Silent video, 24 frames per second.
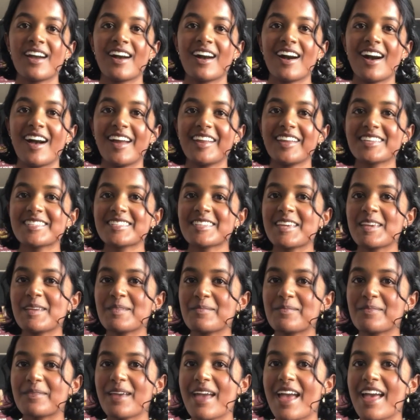I just
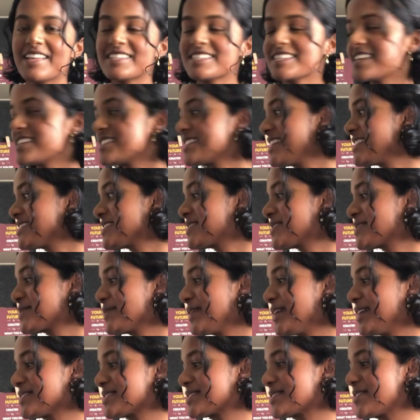keep hand sanitizer as
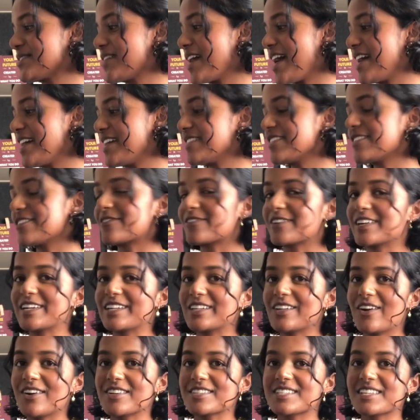well, so that in the real
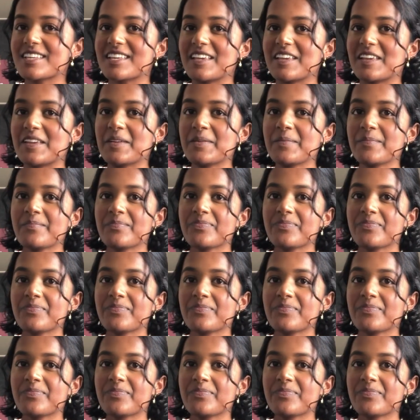OSCE,